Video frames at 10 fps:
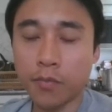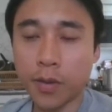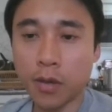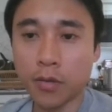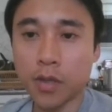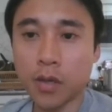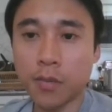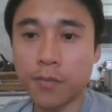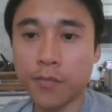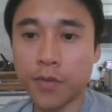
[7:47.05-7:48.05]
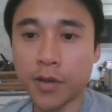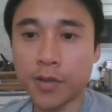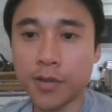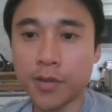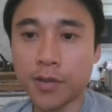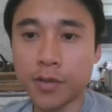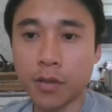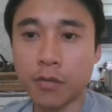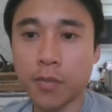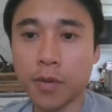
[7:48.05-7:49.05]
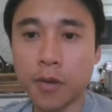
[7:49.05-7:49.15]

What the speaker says: peeled versus 3-bet.